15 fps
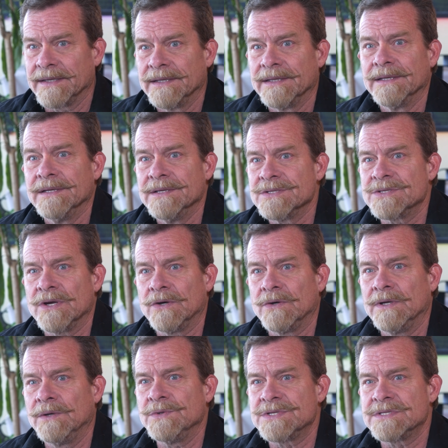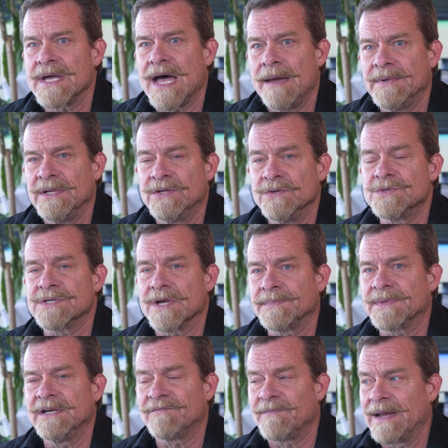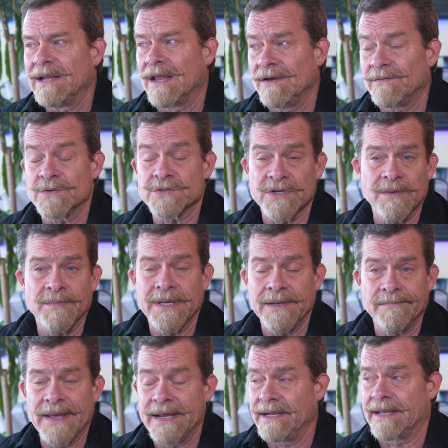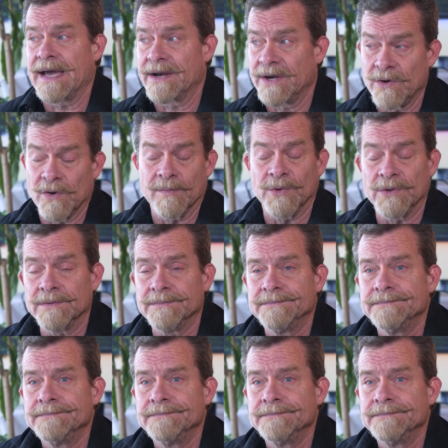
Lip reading: Yeah. So it was time to do something if my life was going to be any kind of normal.